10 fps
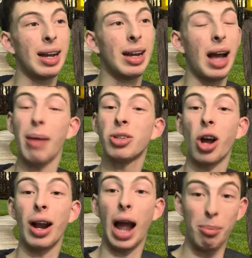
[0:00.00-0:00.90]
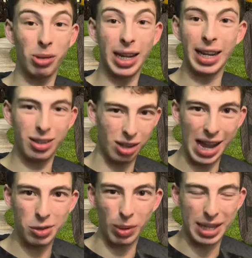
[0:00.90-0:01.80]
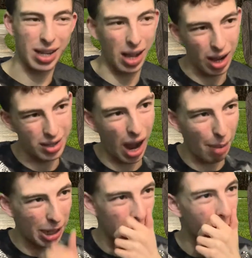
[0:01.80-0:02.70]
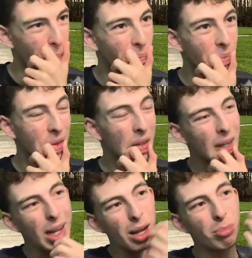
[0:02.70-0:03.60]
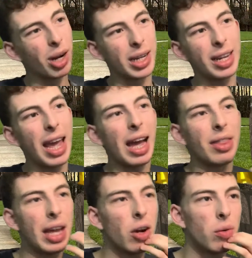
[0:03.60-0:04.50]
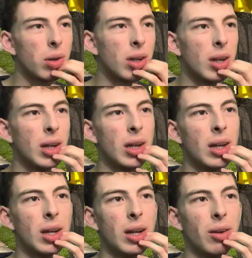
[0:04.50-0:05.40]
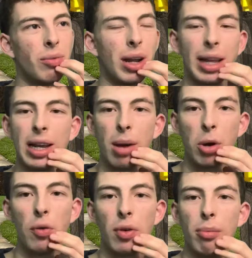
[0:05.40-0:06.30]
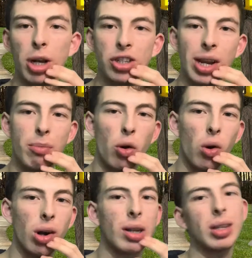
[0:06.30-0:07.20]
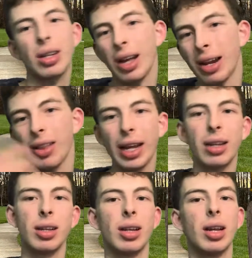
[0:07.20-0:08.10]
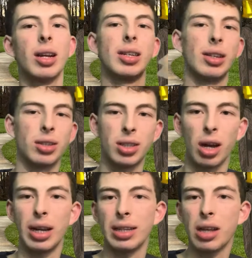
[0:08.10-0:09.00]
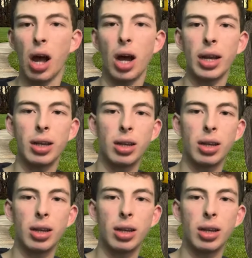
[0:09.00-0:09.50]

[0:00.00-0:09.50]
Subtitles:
I'm sorry, I'm bleeding into last week's topic. But yeah, they don't really come over much anymore. Kind of like, because their son has gone